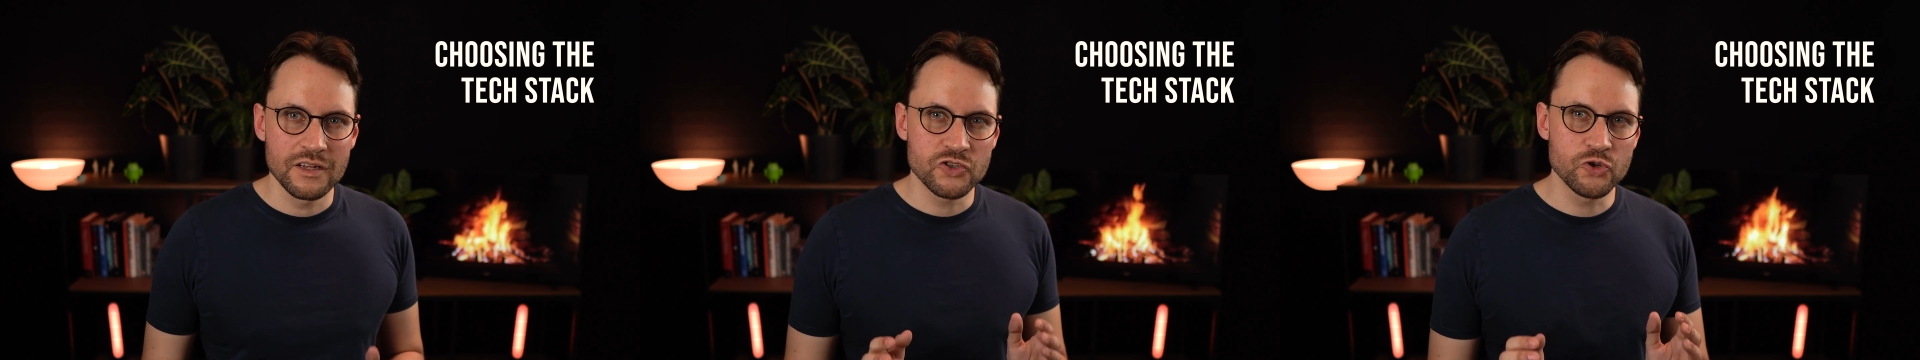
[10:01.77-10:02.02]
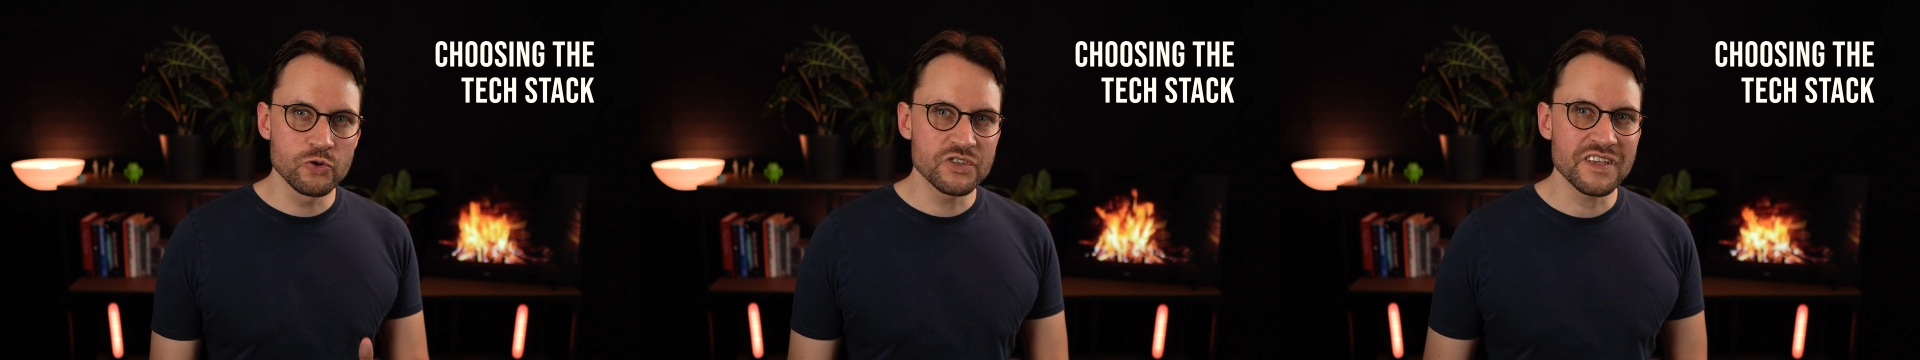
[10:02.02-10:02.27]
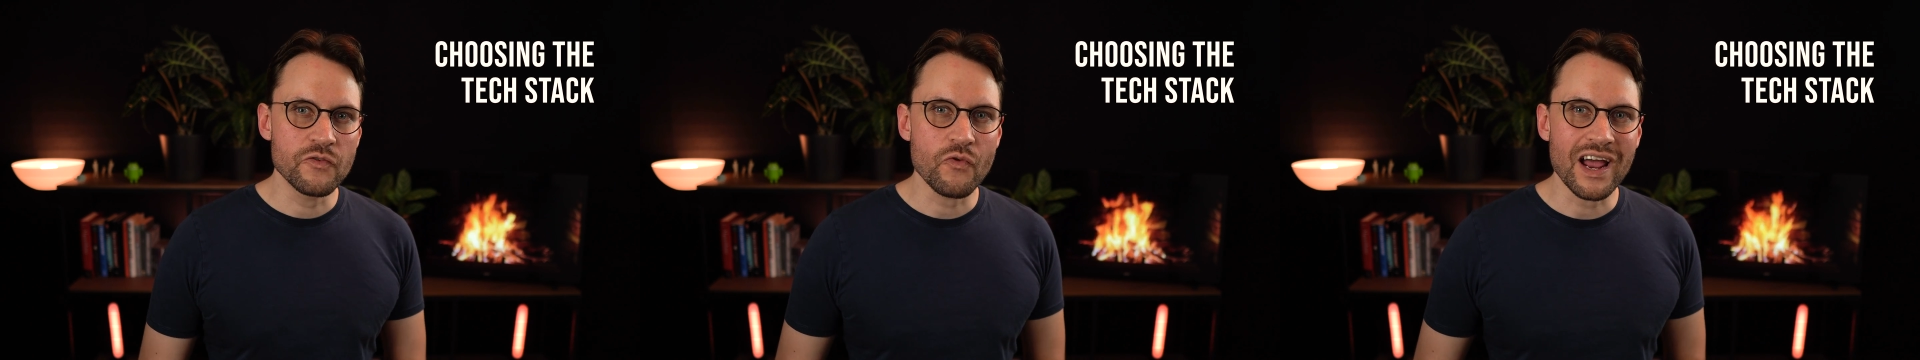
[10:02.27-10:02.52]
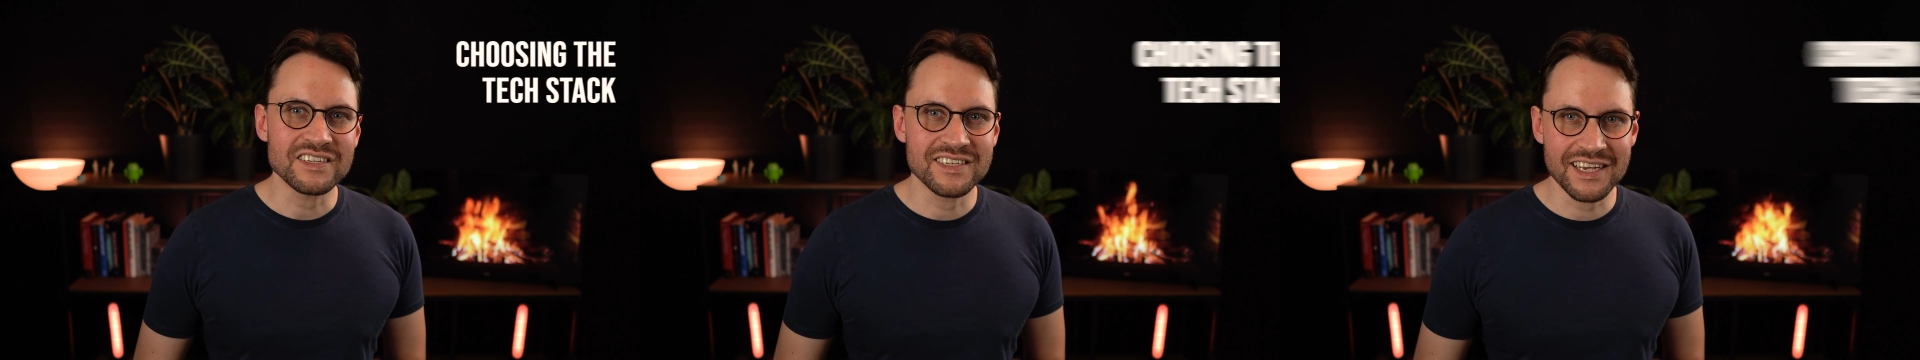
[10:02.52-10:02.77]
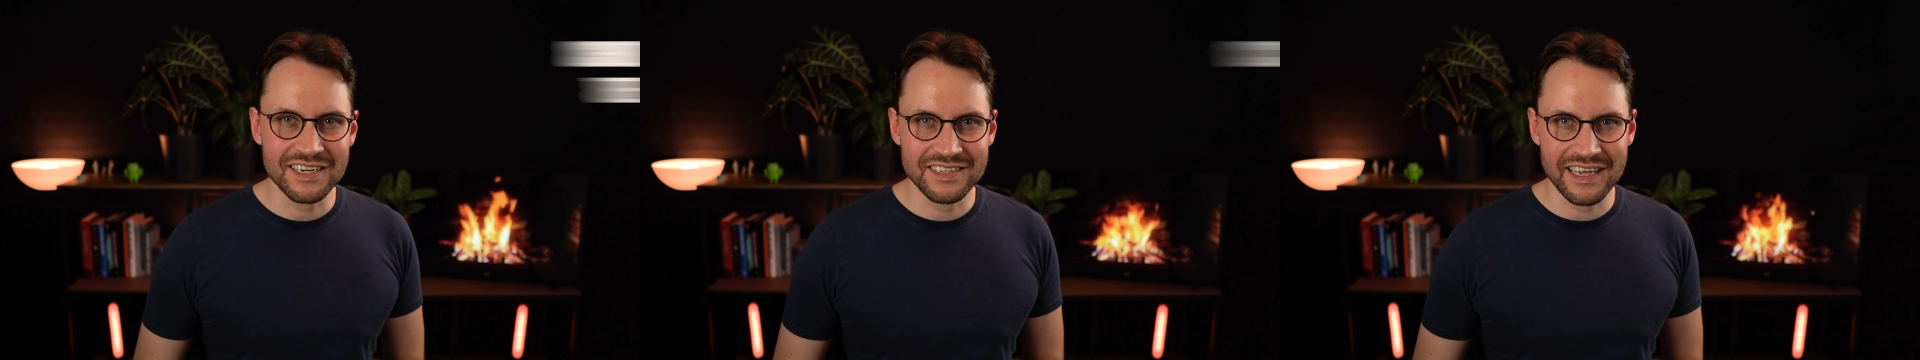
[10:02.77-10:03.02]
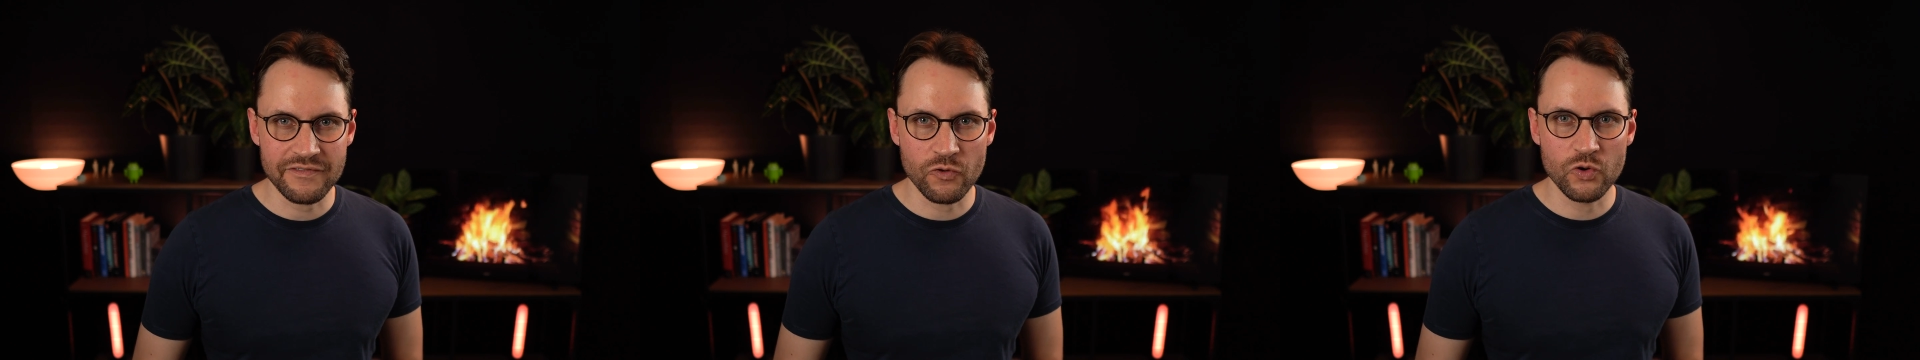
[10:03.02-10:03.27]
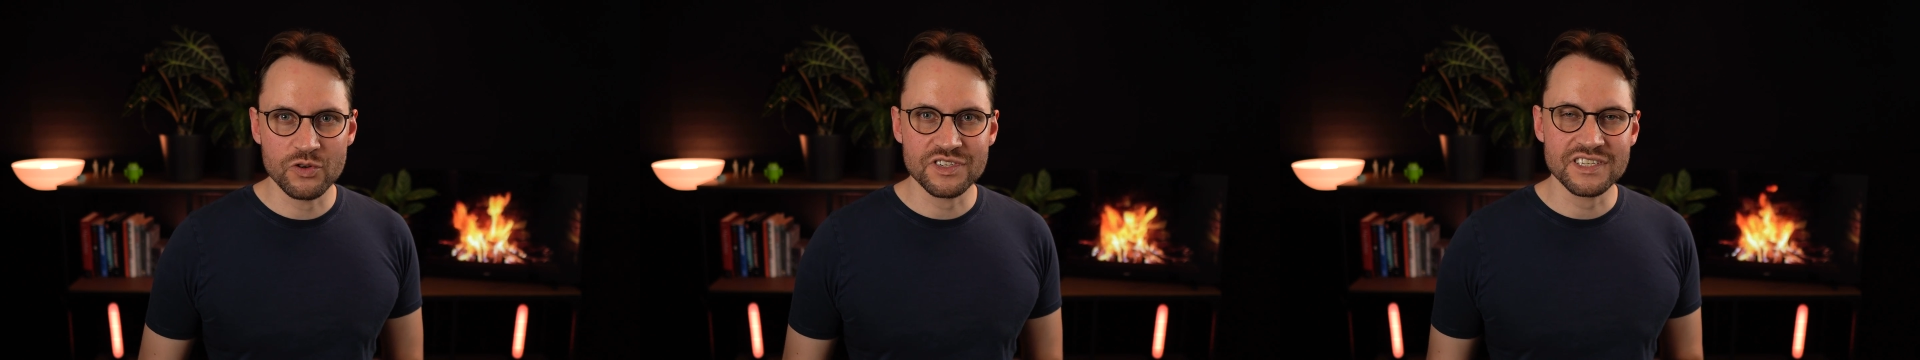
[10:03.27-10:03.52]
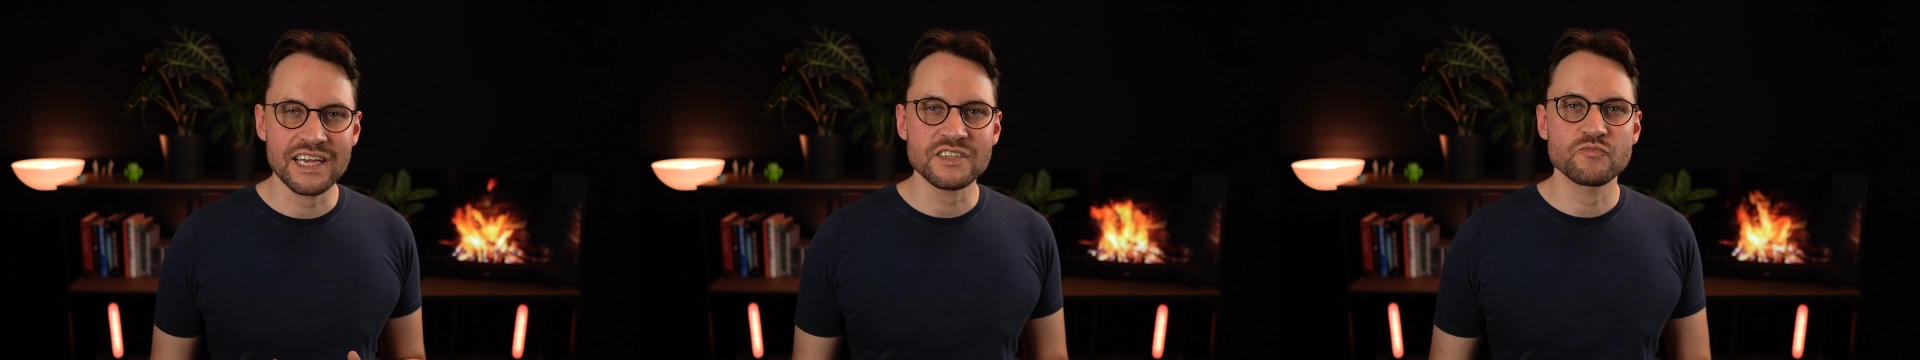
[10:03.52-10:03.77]
Choosing the right tech stack for your
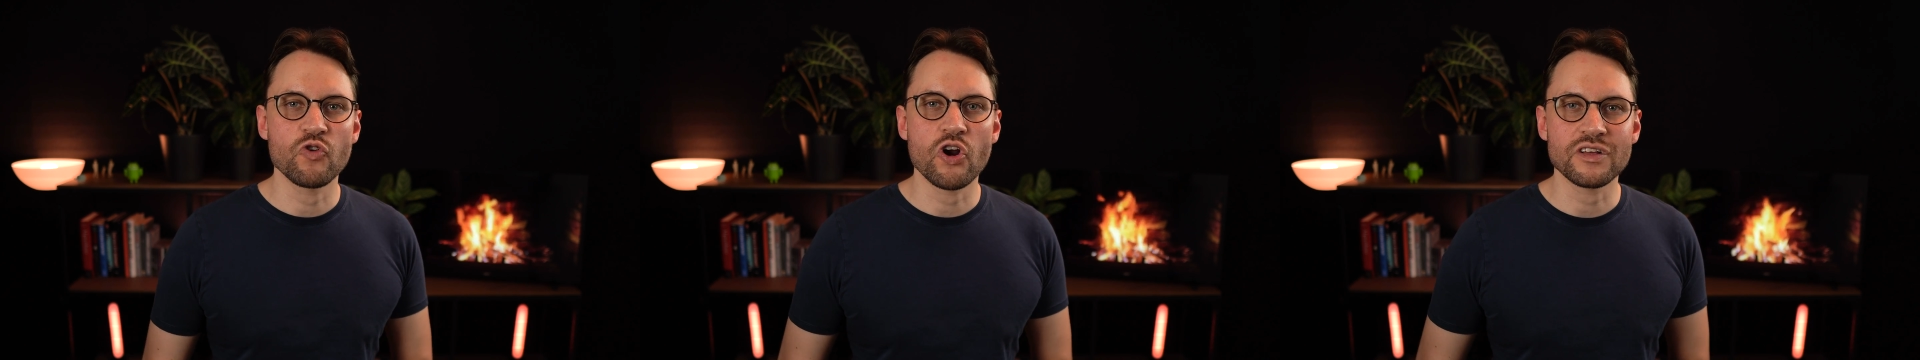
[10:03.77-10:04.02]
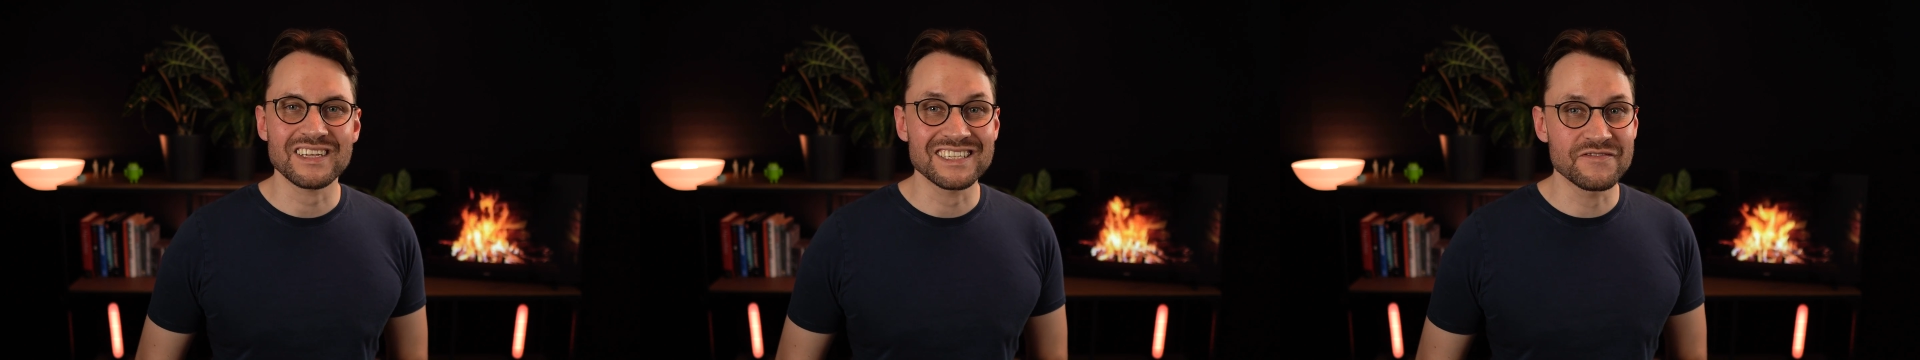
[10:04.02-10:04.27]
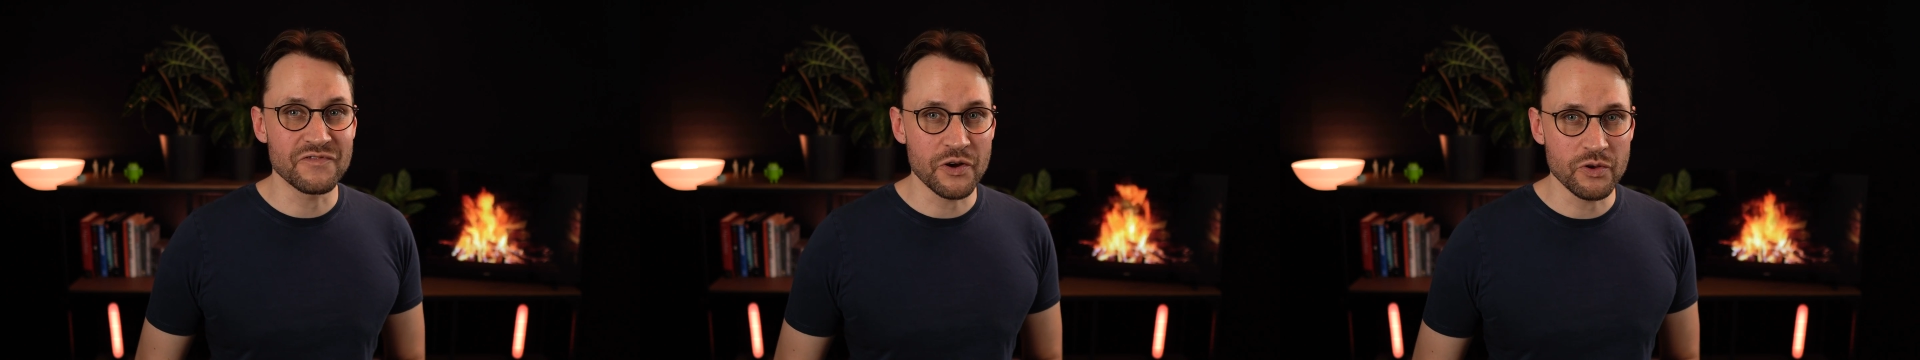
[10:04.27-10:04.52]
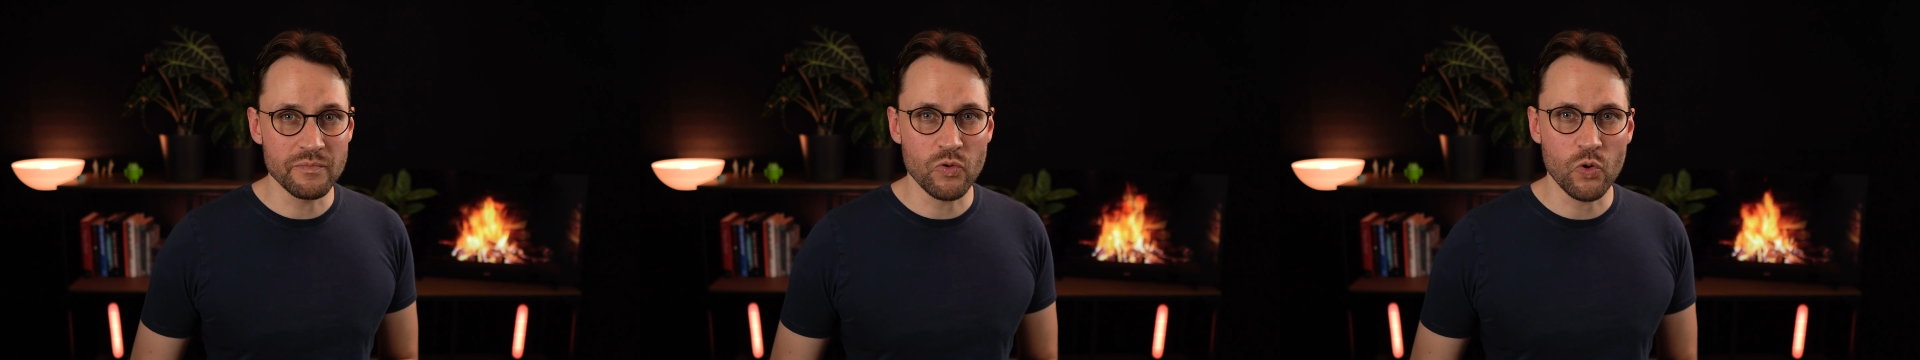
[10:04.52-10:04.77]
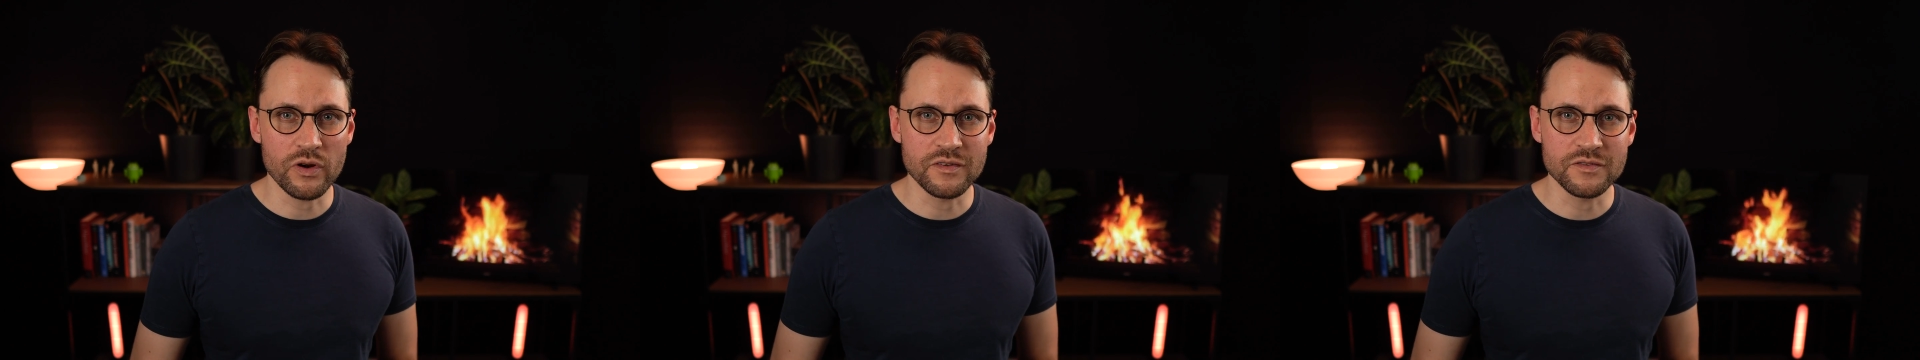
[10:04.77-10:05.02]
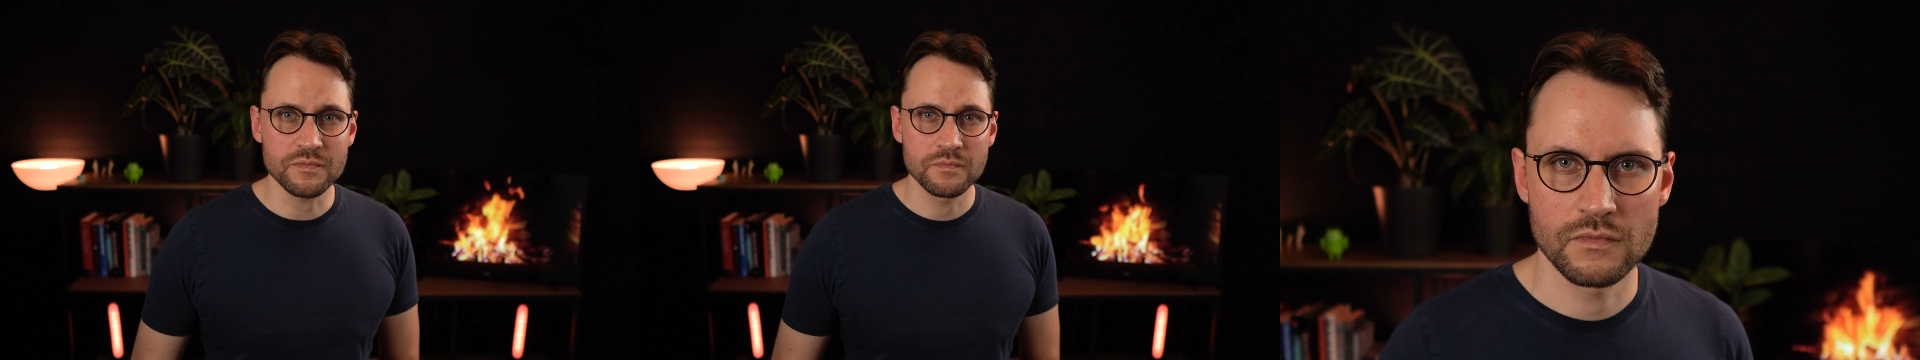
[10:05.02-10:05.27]
SaaS product is very important.